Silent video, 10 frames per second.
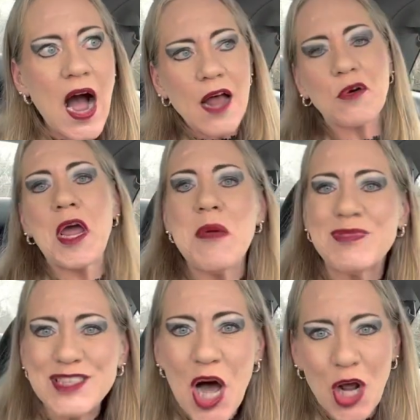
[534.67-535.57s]
will keep
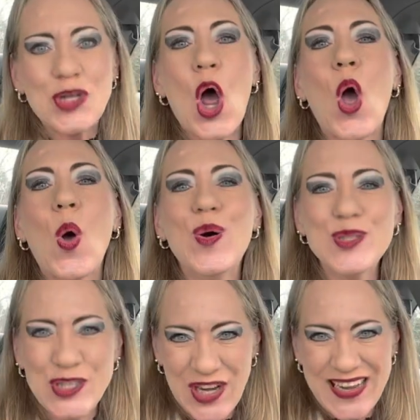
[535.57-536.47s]
us on our
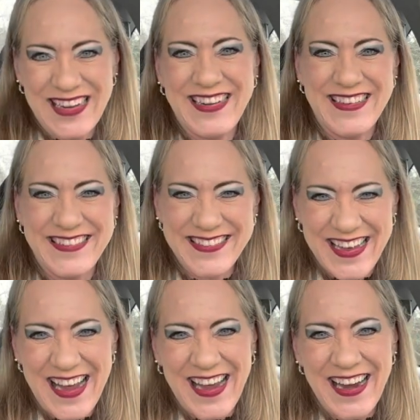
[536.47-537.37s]
toes,
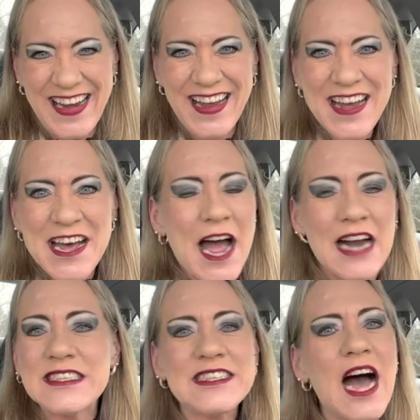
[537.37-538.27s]
okay?
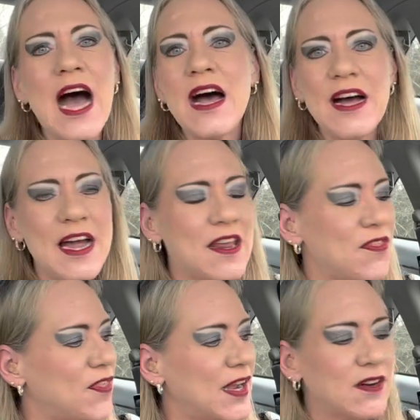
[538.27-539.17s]
It's not
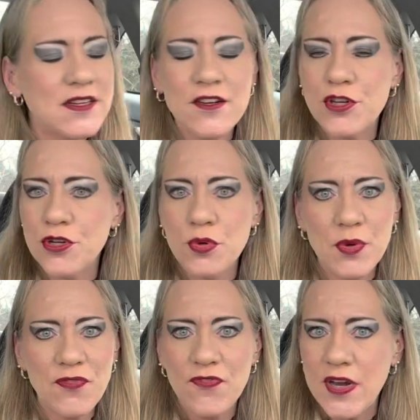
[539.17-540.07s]
anything to do
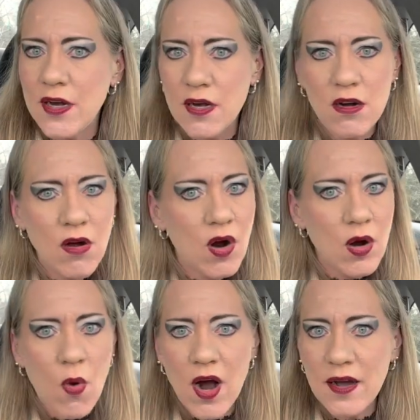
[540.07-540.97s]
with fear or
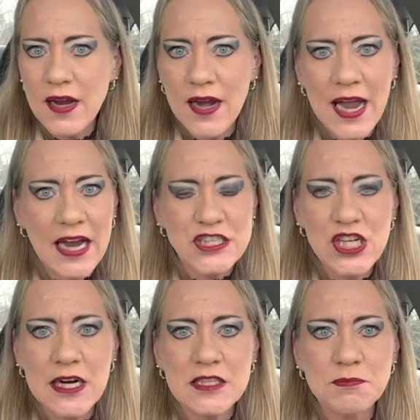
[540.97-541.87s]
walking on
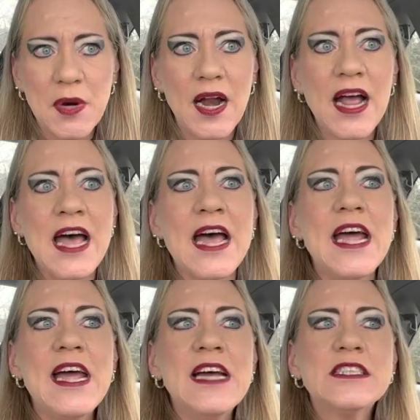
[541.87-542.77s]
eggshells, but
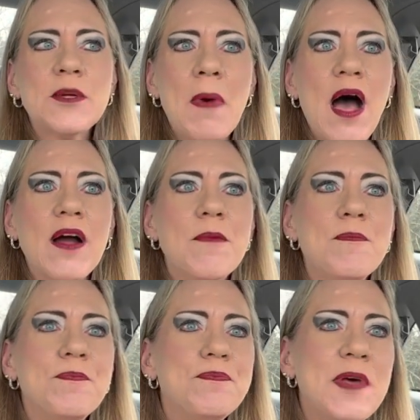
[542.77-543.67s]
it's about
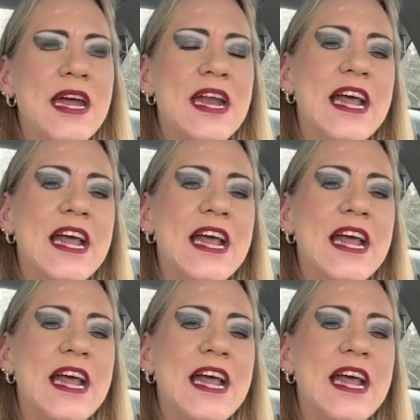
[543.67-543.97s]
being